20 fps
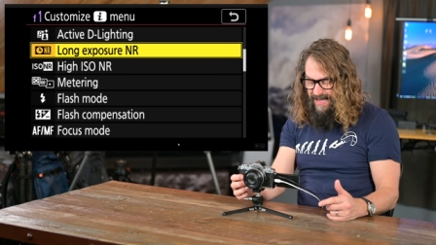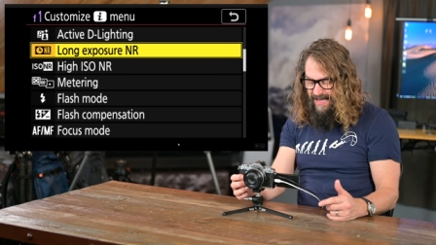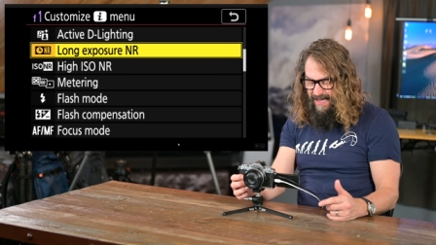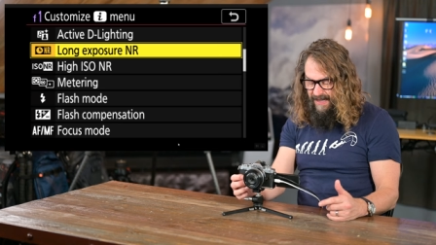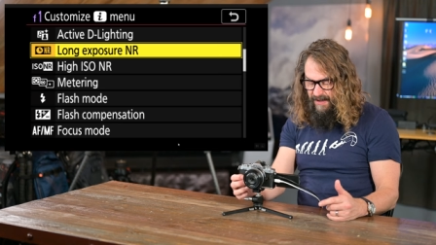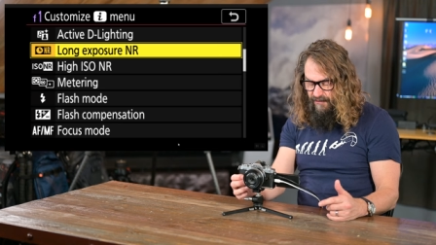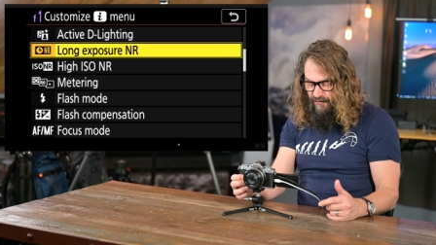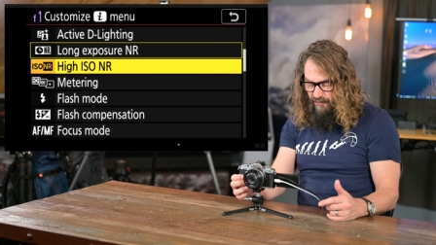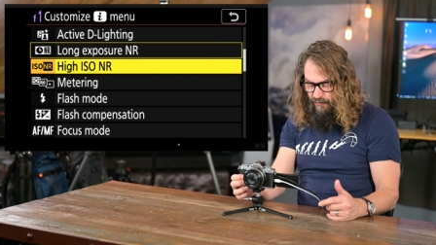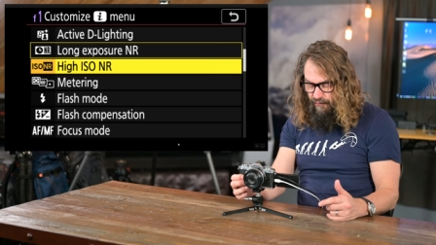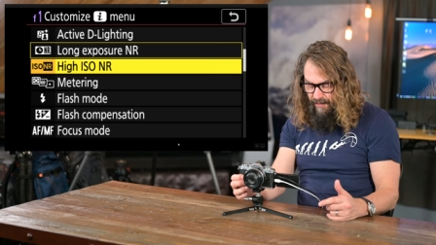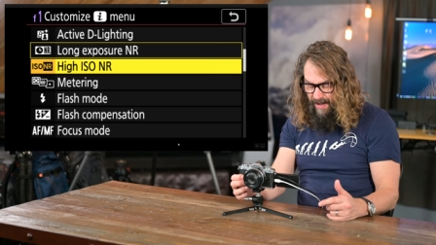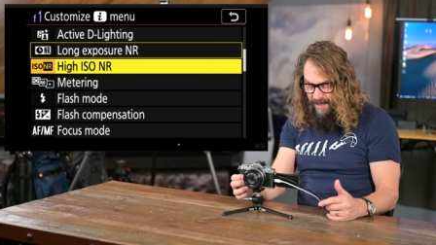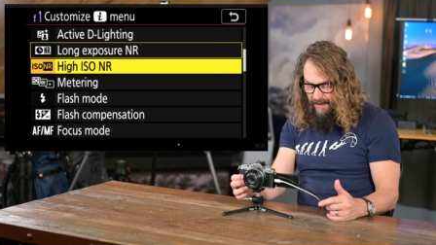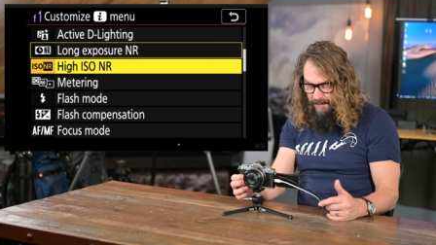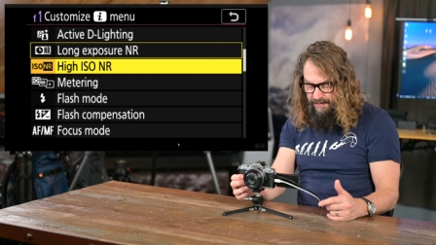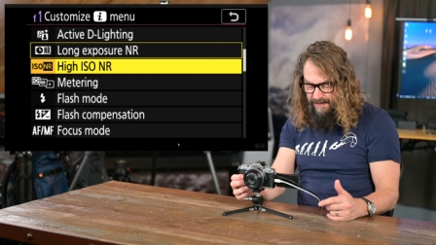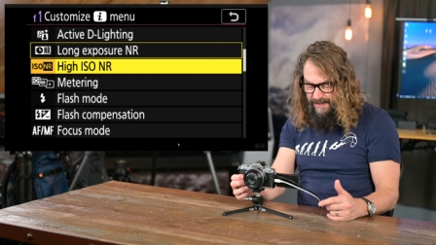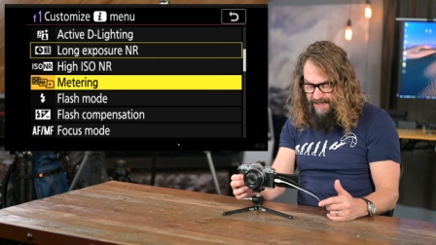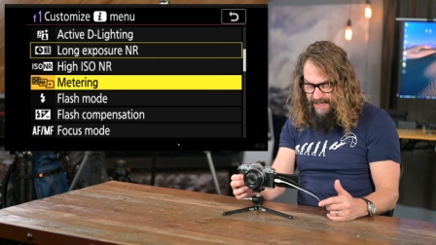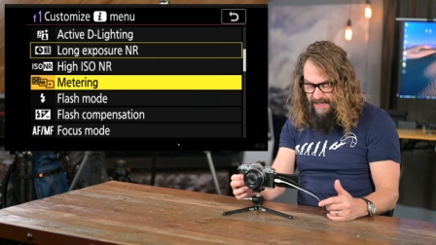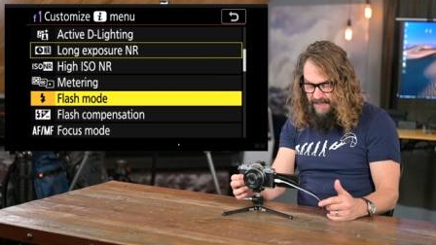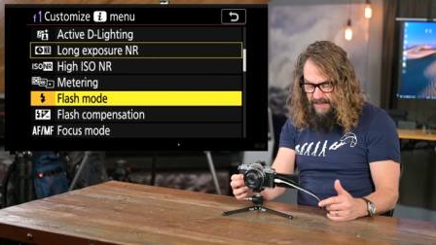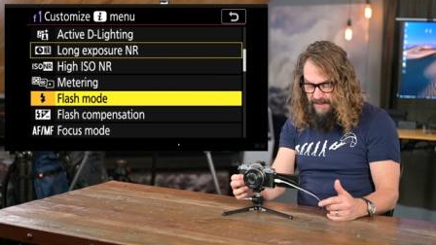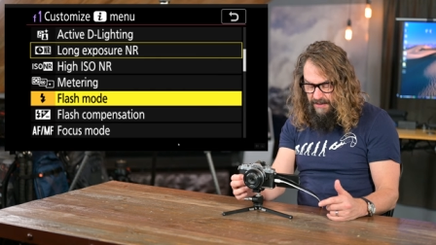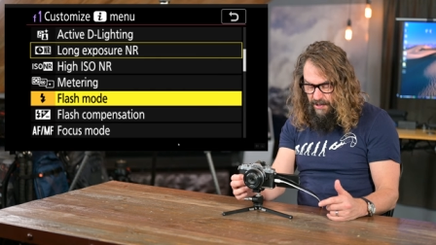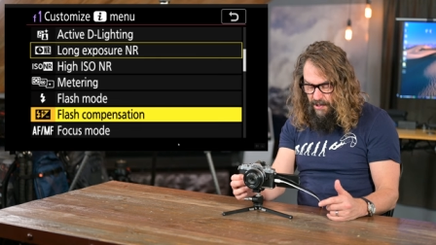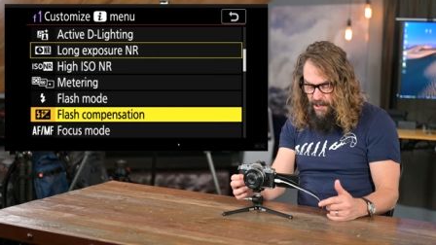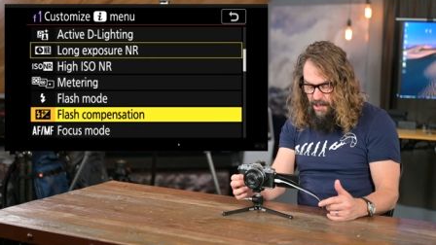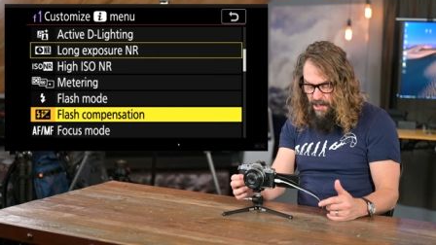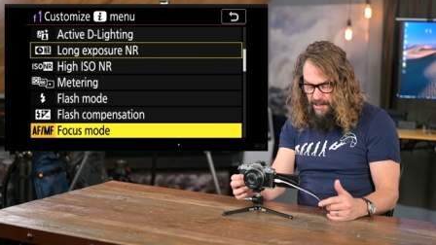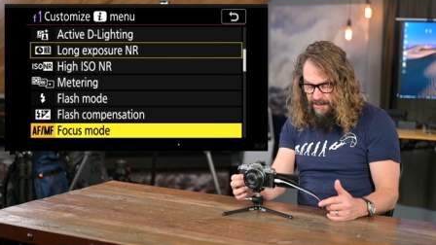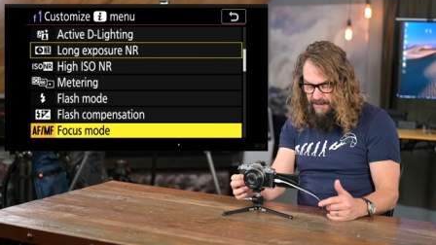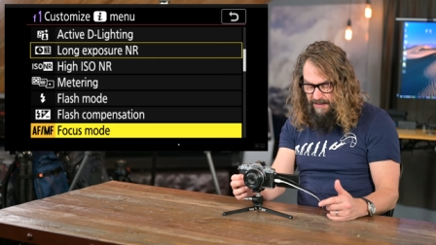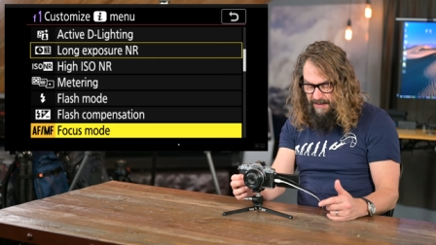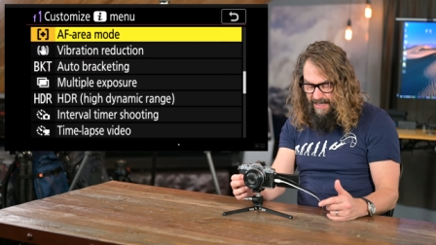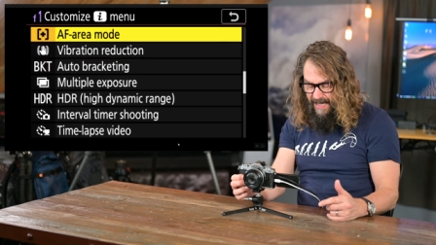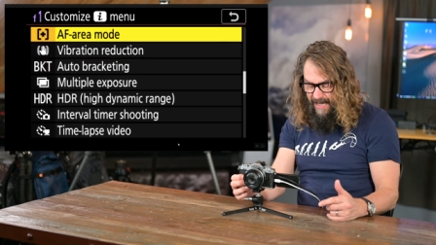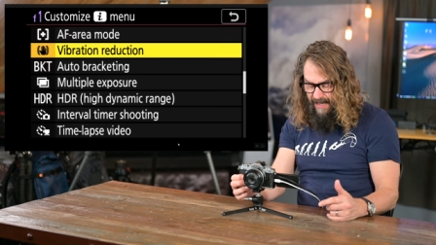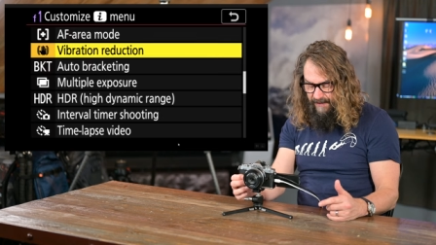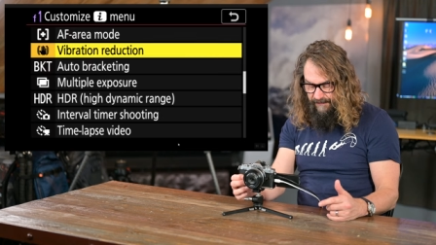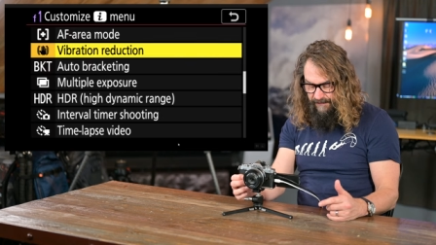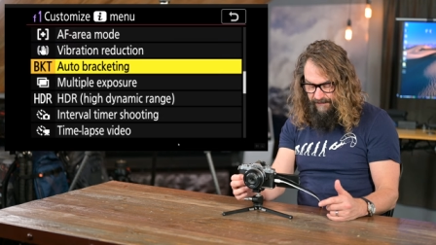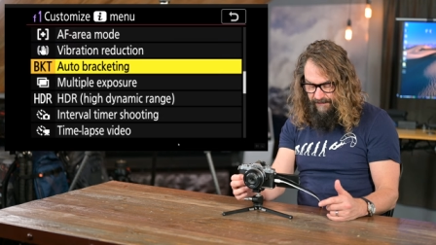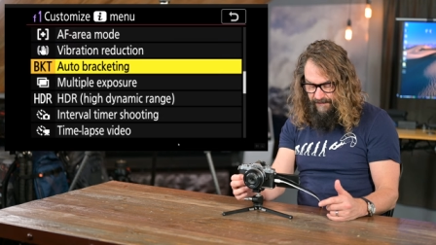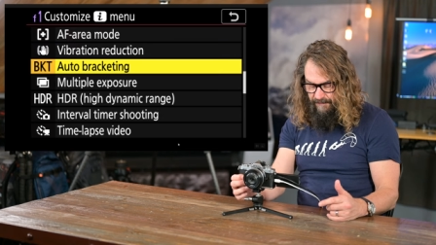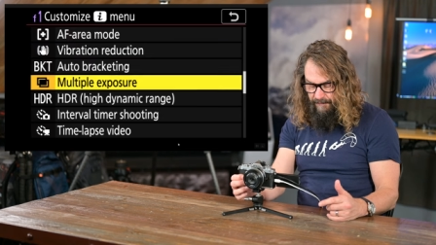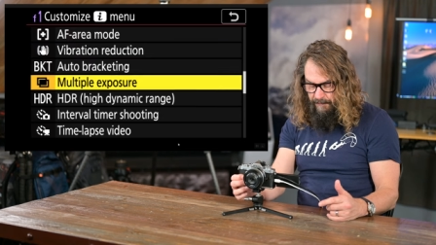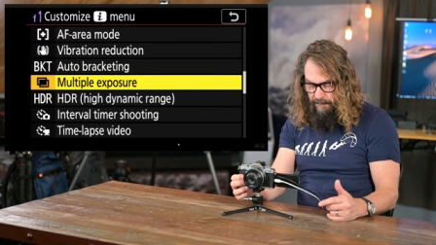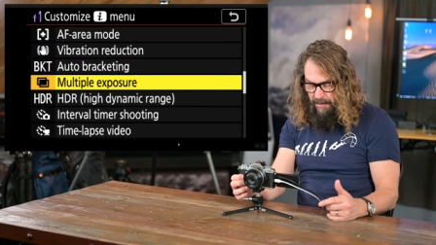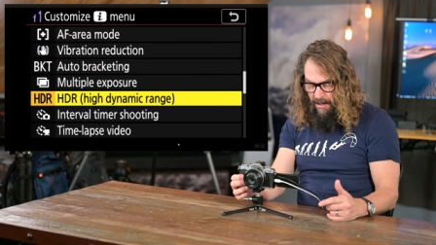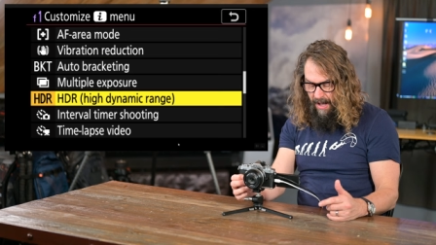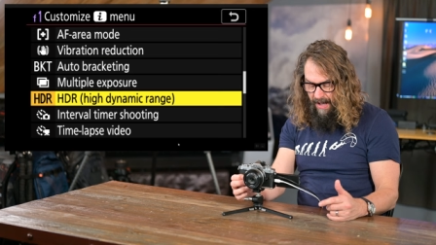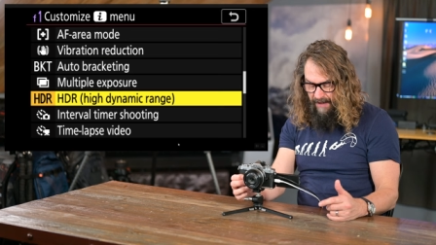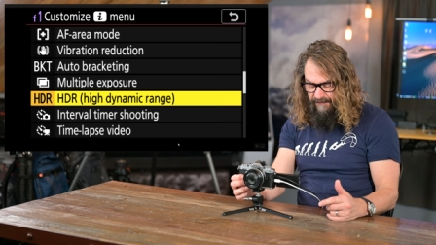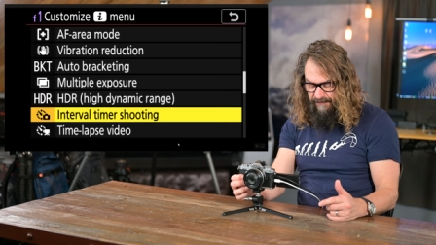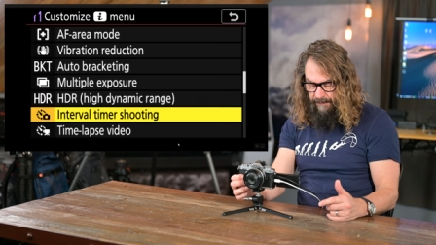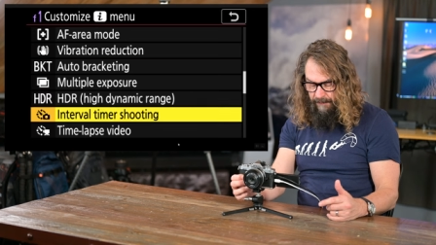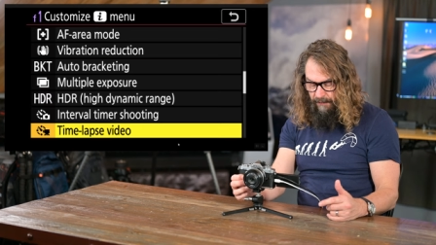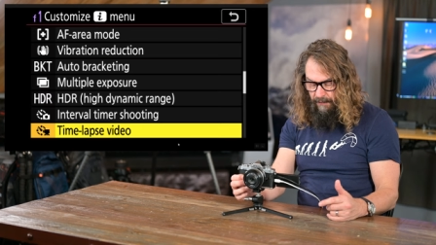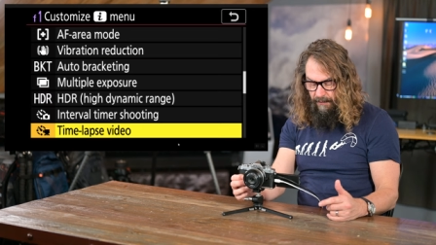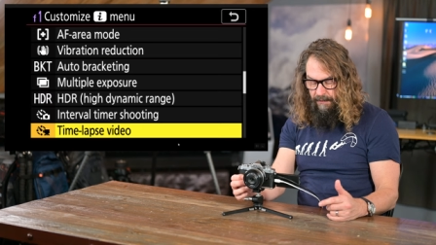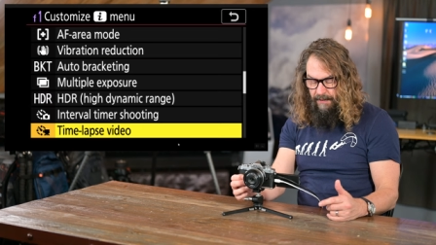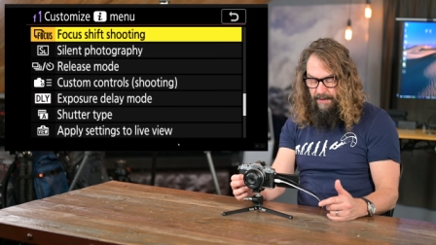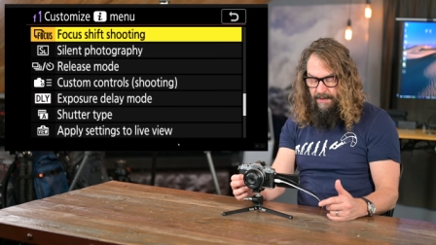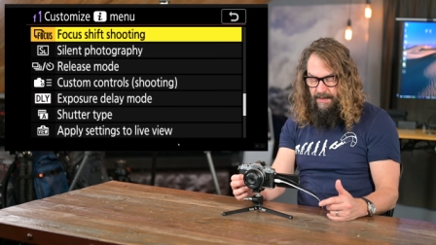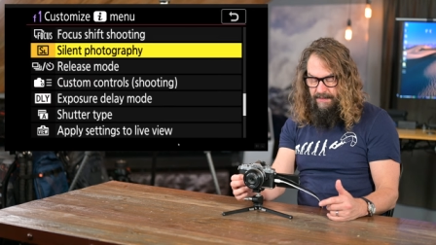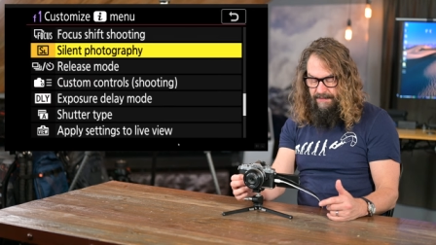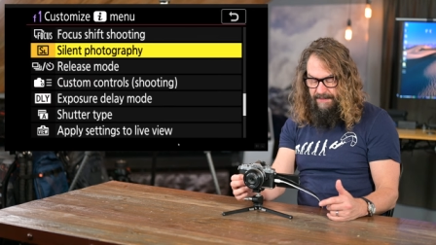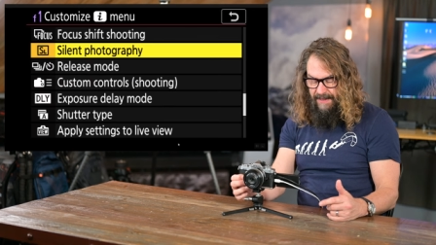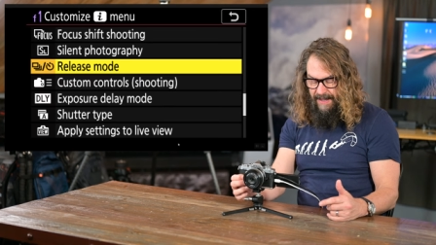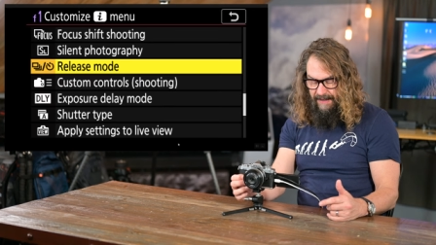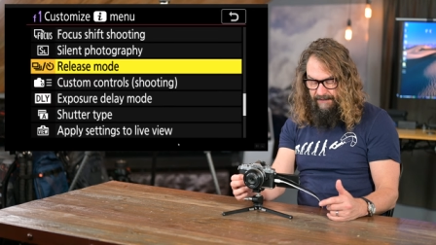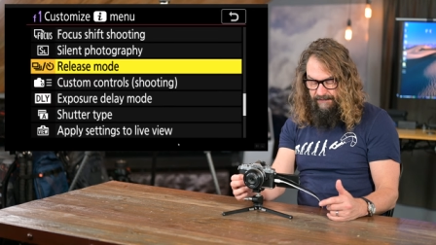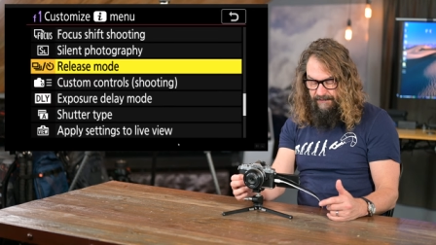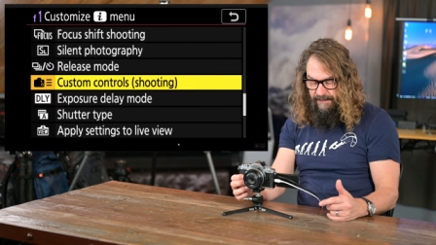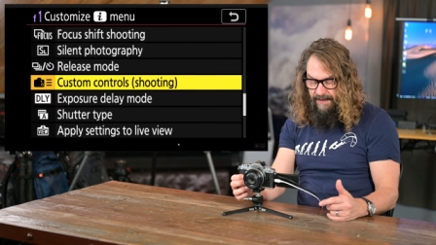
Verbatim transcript: incredibly long list of possible things.